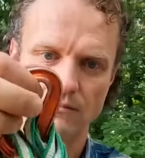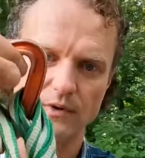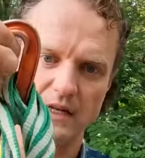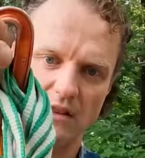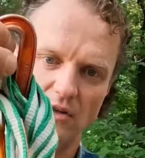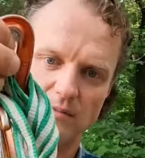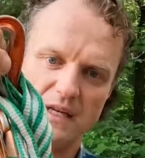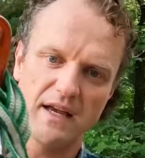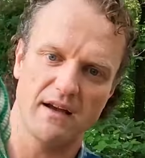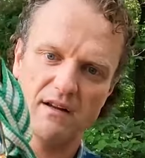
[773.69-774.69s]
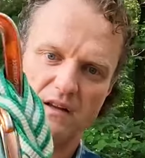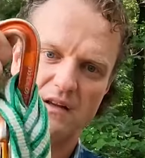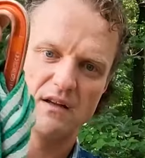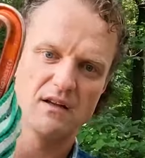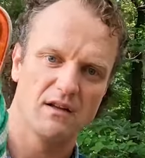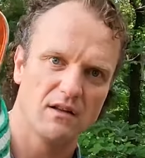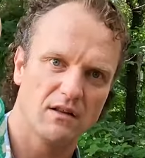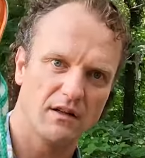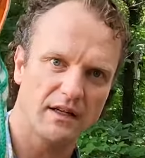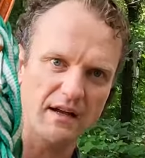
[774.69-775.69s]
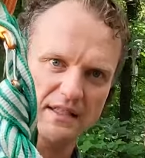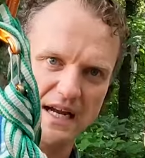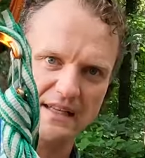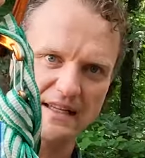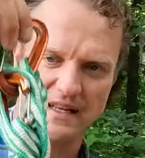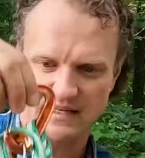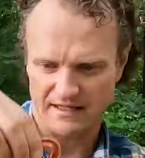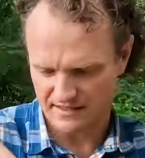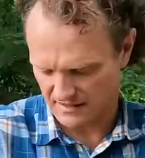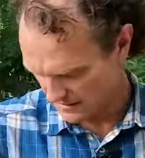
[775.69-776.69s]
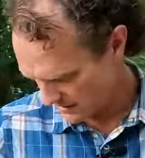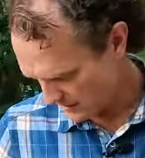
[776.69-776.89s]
bring that loop down. Look how tight that is.